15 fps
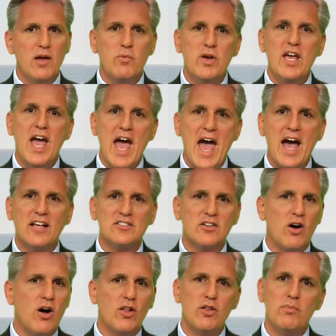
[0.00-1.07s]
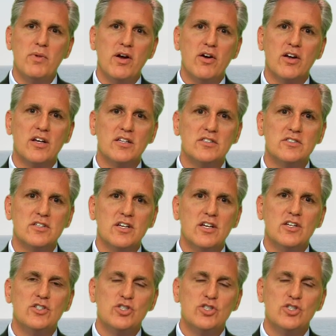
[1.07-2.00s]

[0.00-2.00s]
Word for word: and we ask all Americans